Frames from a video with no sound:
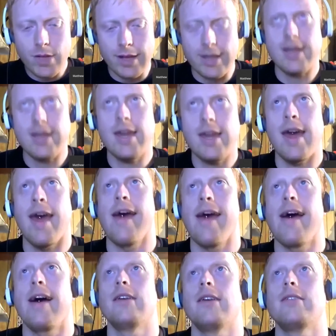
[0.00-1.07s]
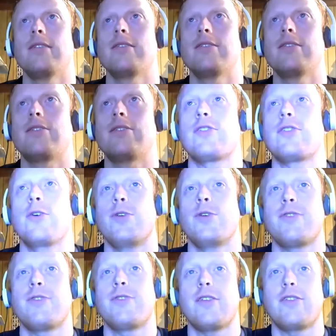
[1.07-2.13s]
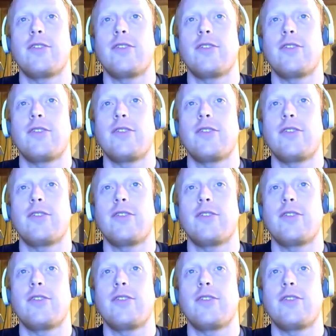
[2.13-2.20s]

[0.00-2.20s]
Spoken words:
yeah. So you've got